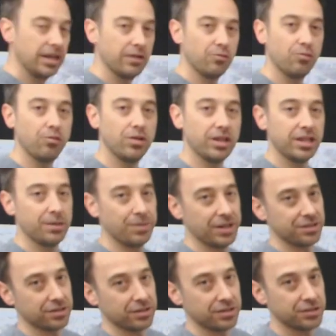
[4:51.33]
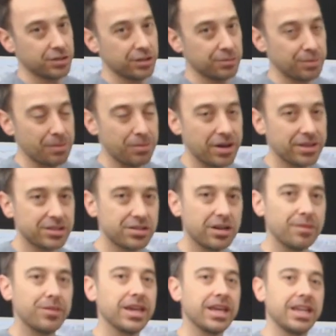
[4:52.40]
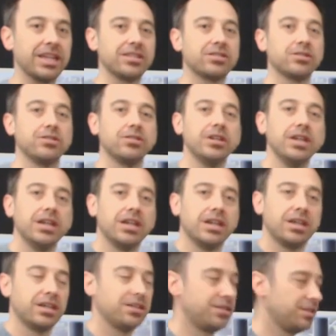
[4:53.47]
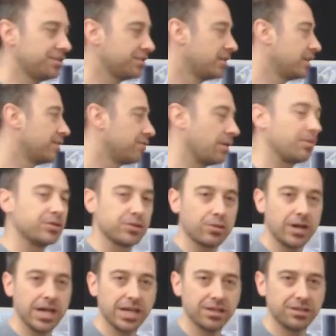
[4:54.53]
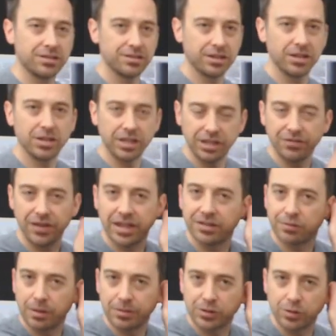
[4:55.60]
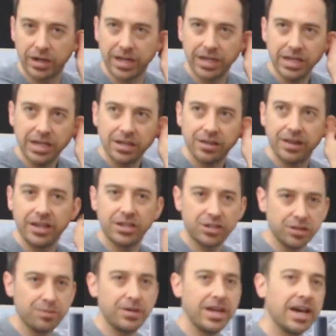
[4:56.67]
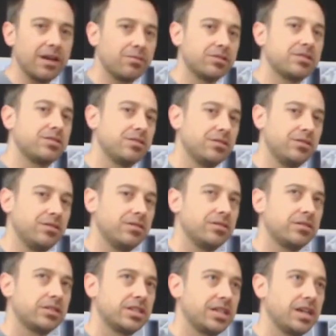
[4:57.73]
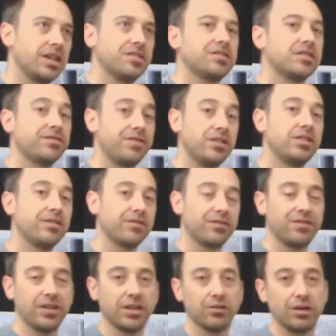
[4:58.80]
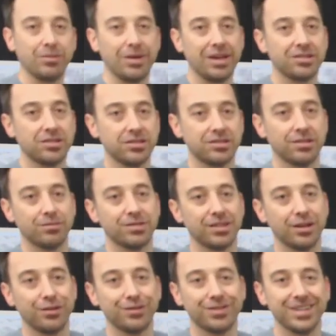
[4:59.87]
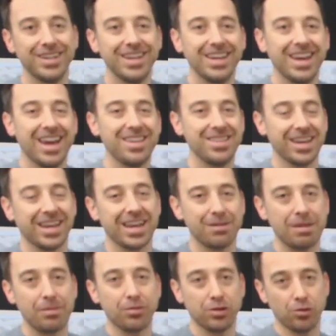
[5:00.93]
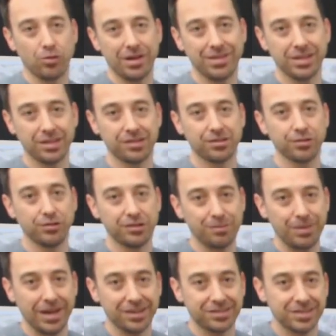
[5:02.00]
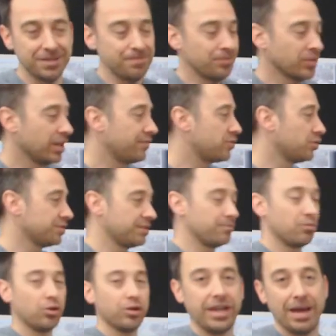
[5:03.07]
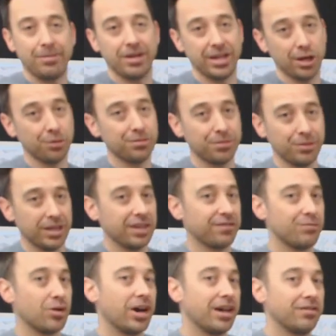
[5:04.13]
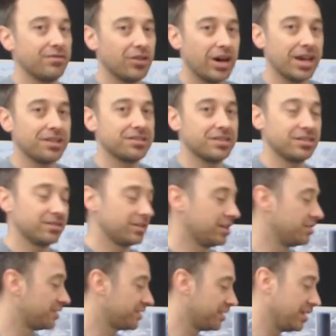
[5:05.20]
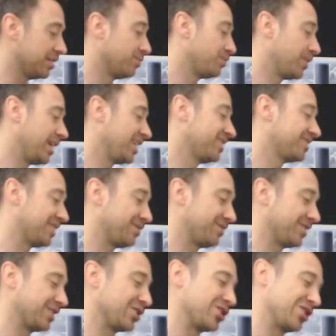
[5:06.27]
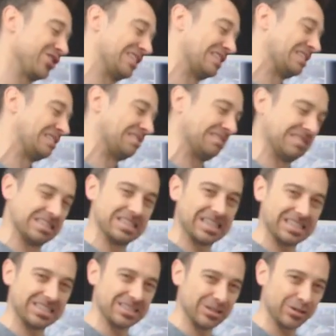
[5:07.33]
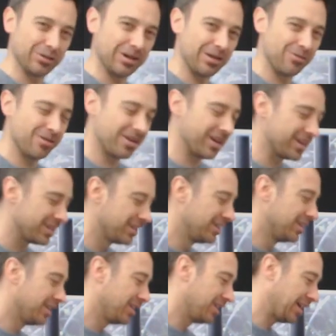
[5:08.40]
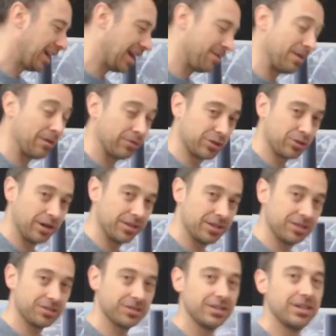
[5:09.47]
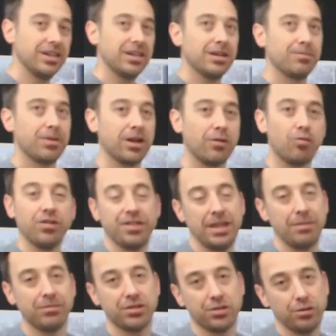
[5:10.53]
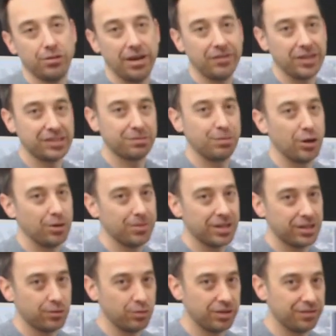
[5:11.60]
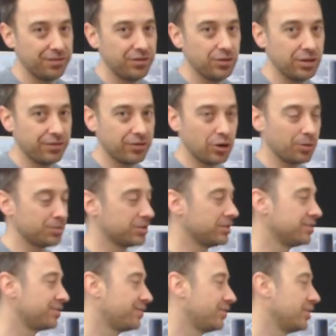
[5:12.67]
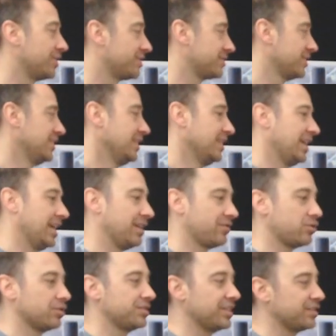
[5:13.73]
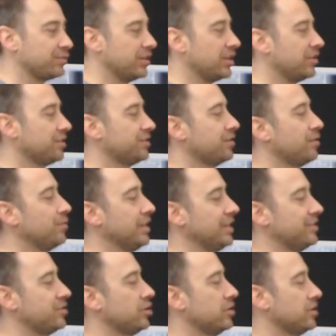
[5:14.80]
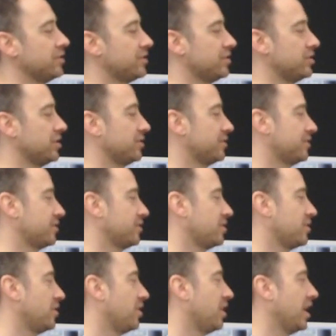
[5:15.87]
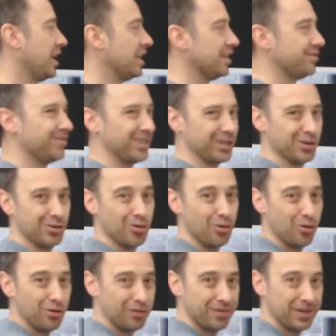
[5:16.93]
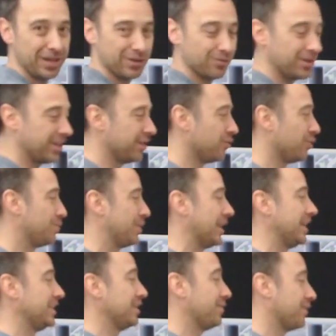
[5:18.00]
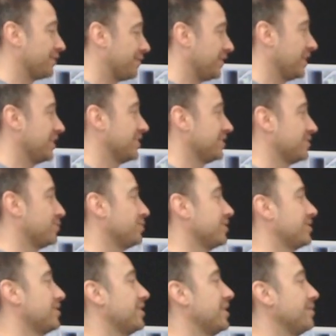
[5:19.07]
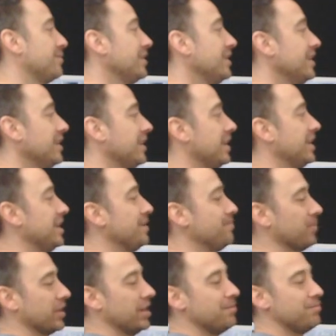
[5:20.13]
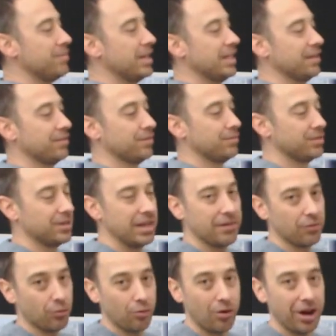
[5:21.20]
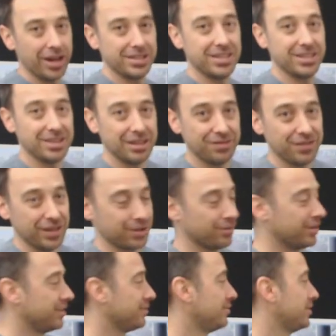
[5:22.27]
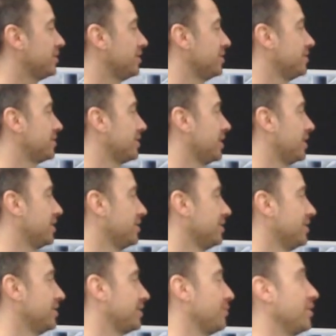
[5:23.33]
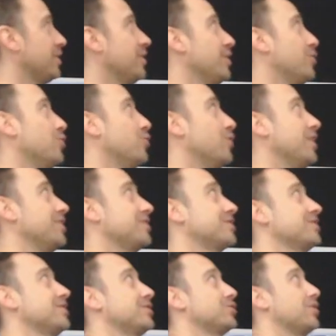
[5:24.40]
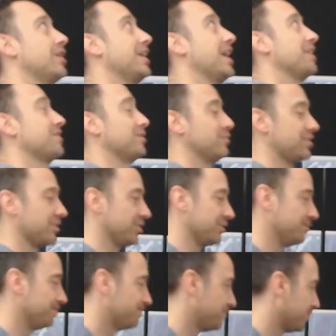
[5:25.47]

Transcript: It really depends on the student, but by the time they're getting to this kind of repertoire, this early advanced repertoire, they should be able to test a few different fingering passages themselves and then come up with the one that suits best. Of course, I'm than happy to help them and give my advice and, and see them playing stuff and go, oh, that doesn't look quite right. How about we try this? but I want them to have experimented with a few different options first. And of course, as we know, so many students just kind of ignore fingering or play different fingers all the time. Um, and many of them never write in their fingering, which is uh, something I always try and ask them to do.